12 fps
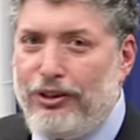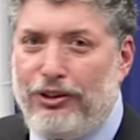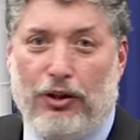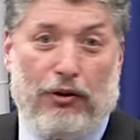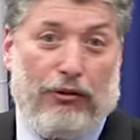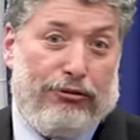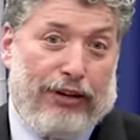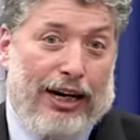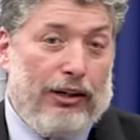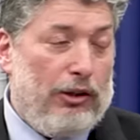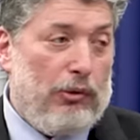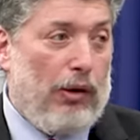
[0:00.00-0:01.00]
So
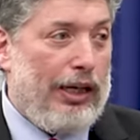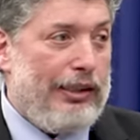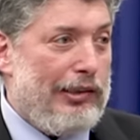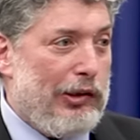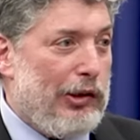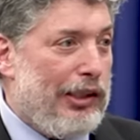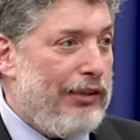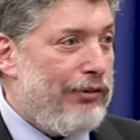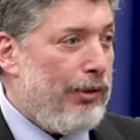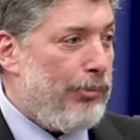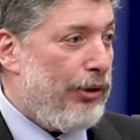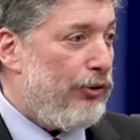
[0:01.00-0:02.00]
Pharaoh, why didn't you give
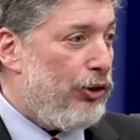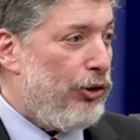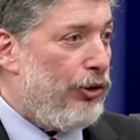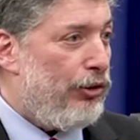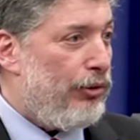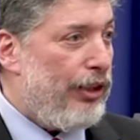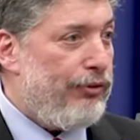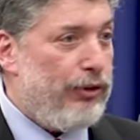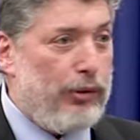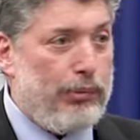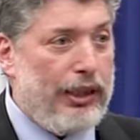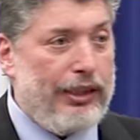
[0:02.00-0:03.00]
up it? 2, 3,
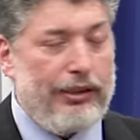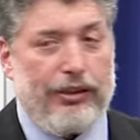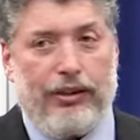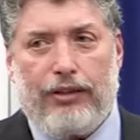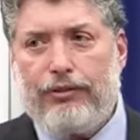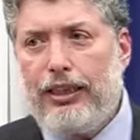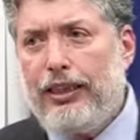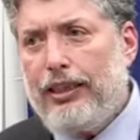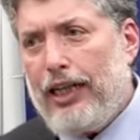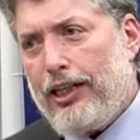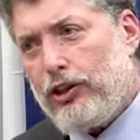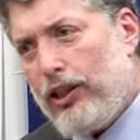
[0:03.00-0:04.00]
4 plagues, enough.
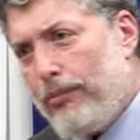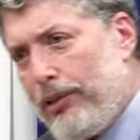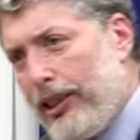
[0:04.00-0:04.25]
Hashem